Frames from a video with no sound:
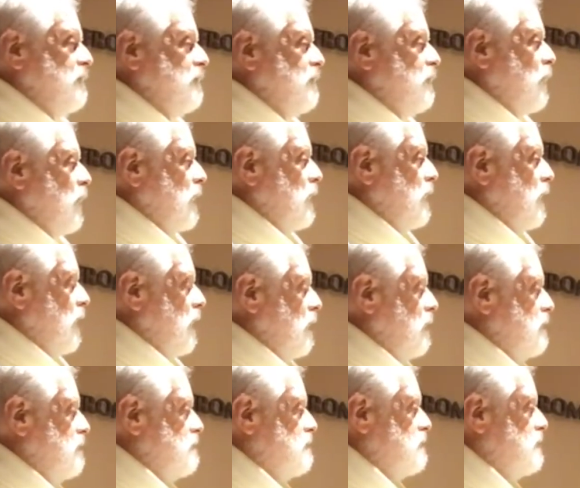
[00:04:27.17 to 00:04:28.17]
when he
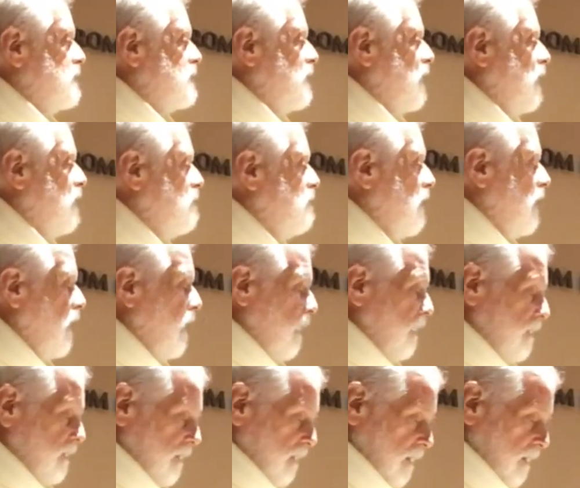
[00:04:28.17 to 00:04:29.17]
stayed
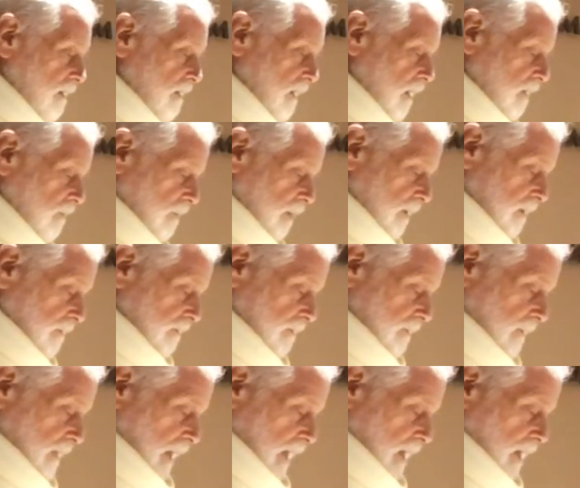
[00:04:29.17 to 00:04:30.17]
behind in the temple.
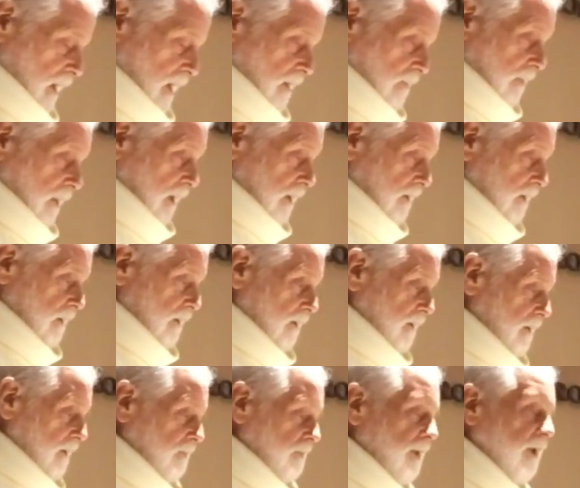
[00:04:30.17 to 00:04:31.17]

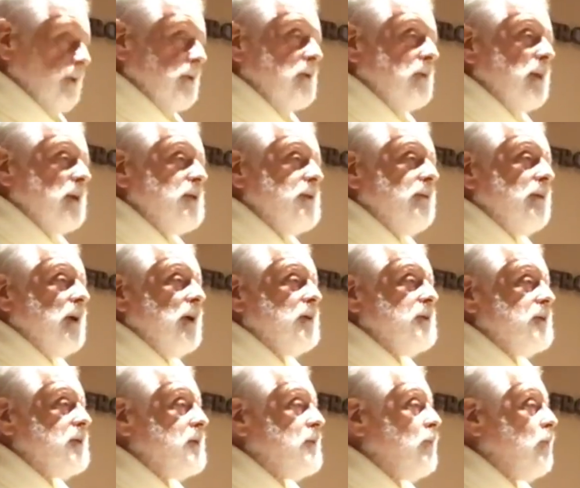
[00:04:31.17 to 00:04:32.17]
But the pilgrimage
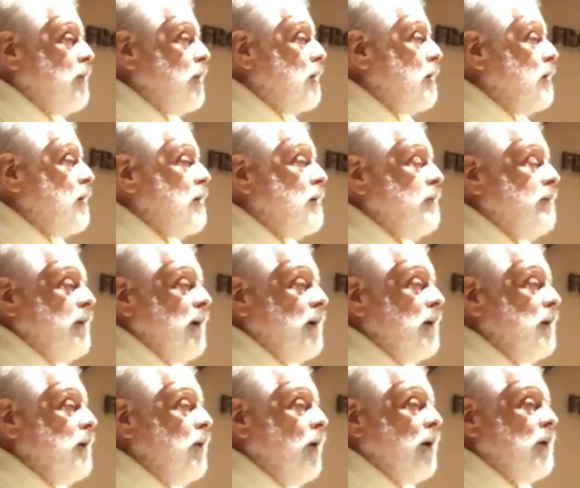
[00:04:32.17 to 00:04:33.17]
feasts were
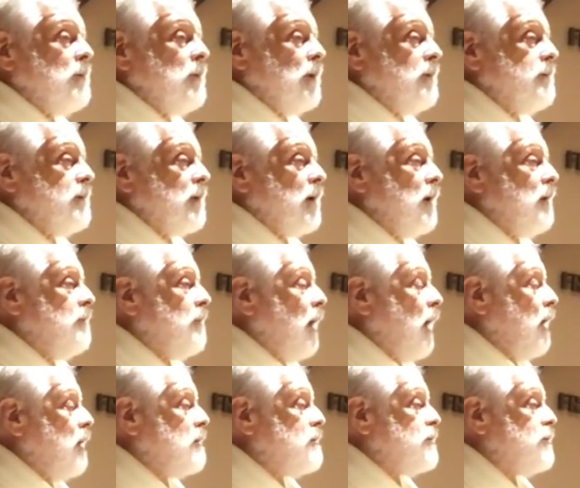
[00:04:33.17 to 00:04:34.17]
very normal for any
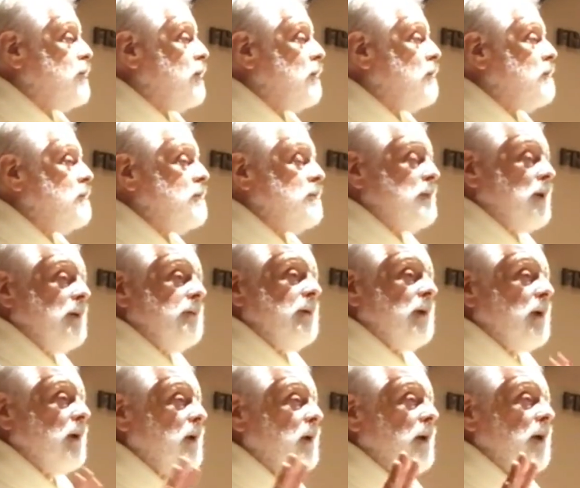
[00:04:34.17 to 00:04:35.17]
pious Jew
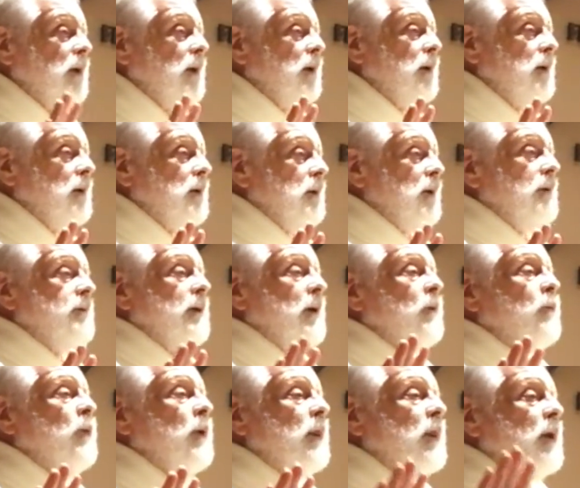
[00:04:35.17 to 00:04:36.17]
living, living
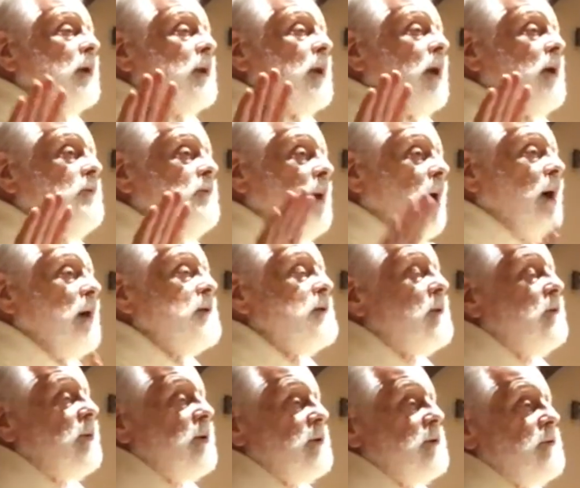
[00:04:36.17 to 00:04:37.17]
within a
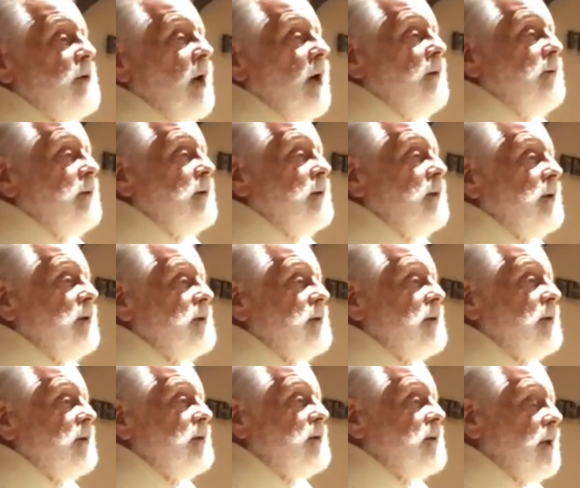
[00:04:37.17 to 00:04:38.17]
possible travel
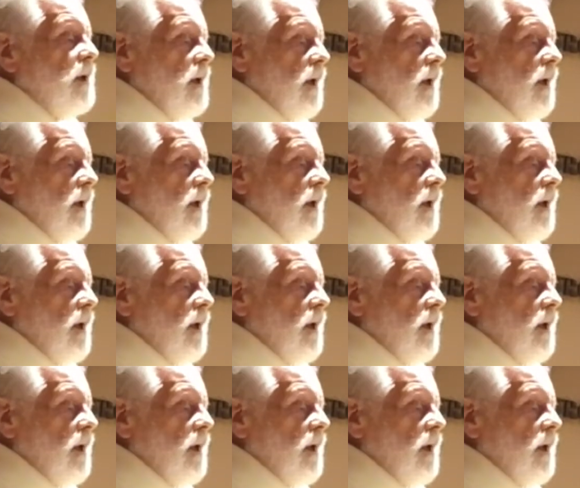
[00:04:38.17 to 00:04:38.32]
distance.